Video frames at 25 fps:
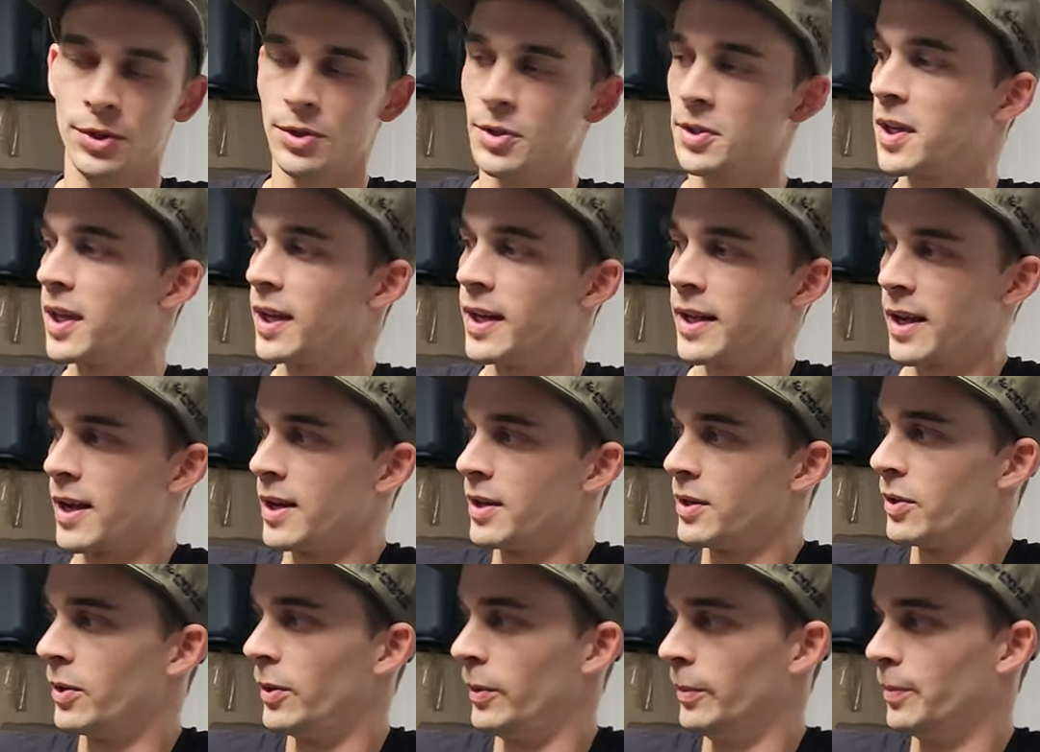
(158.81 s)
Just kidding,
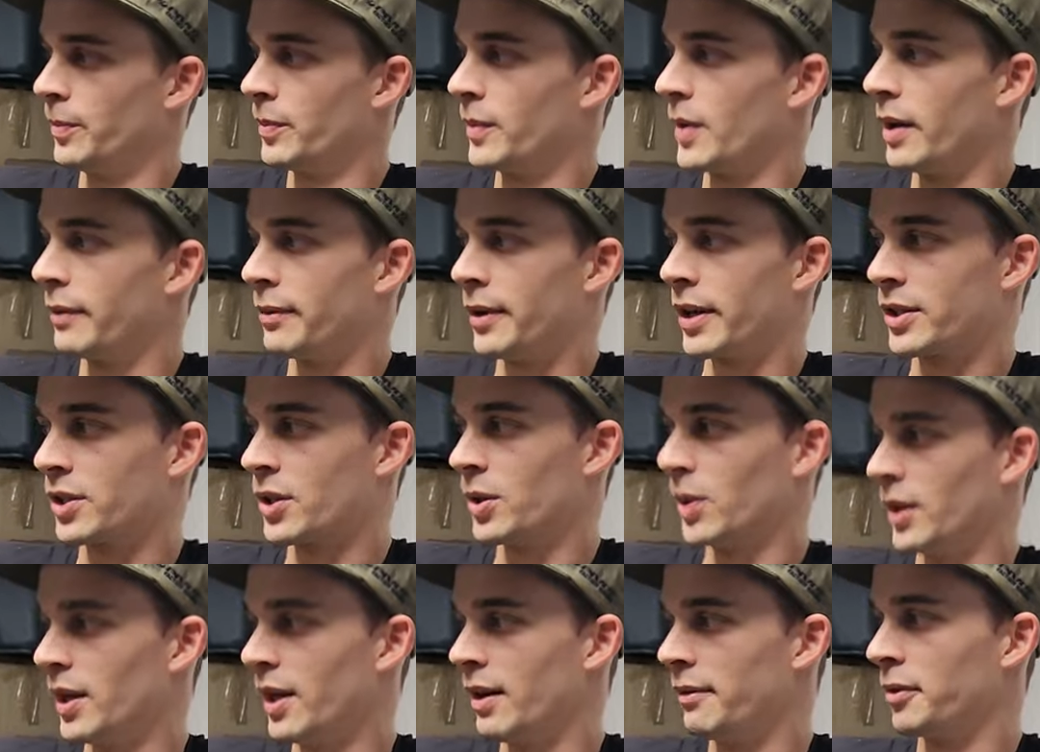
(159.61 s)
I don't. I've
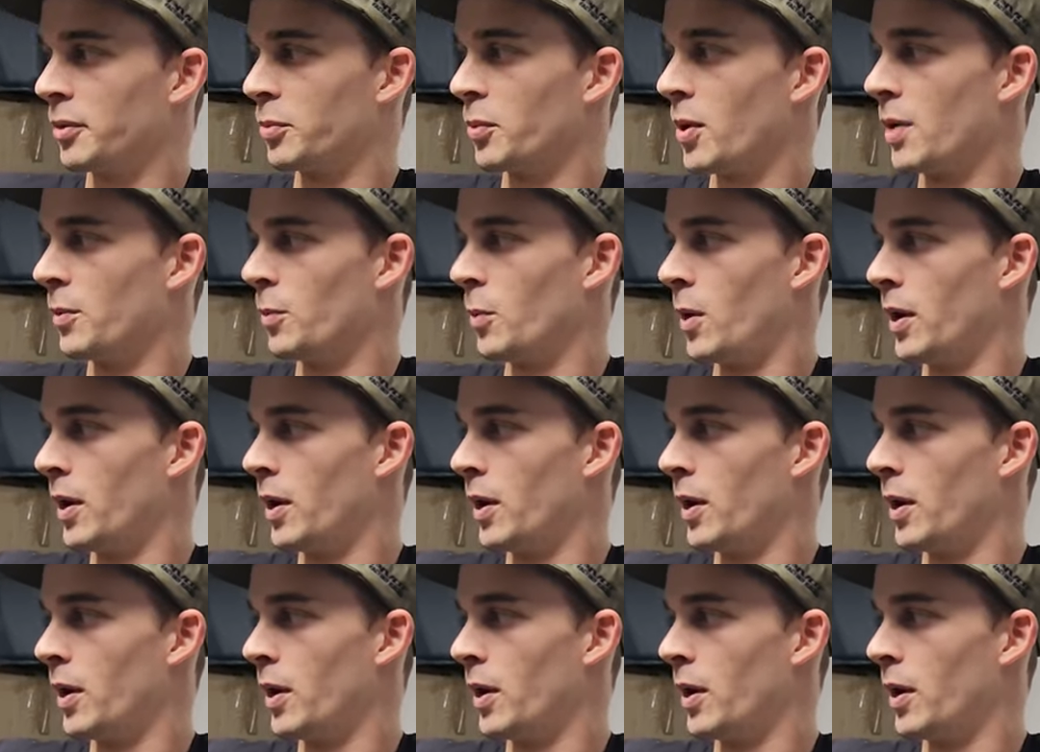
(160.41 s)
actually never run